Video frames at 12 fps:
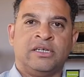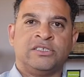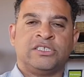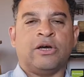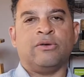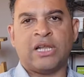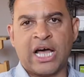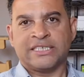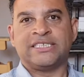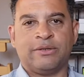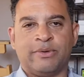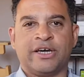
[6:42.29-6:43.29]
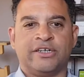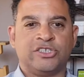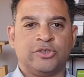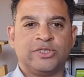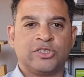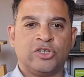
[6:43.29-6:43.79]
So last thing we're going to
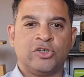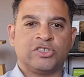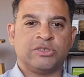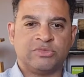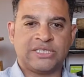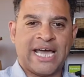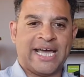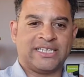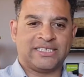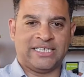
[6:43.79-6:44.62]
do is going to look some text